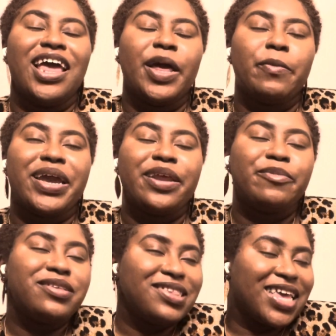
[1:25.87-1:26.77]
My name
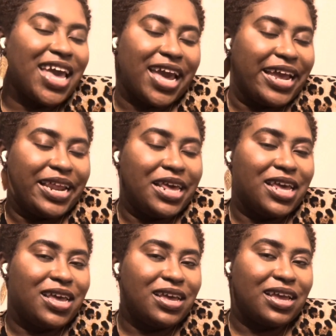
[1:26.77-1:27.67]
is
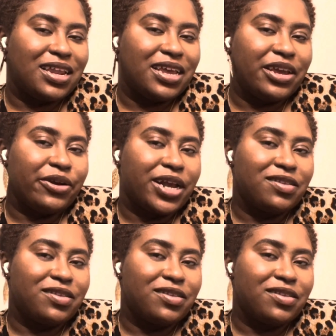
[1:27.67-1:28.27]
Katie, and here I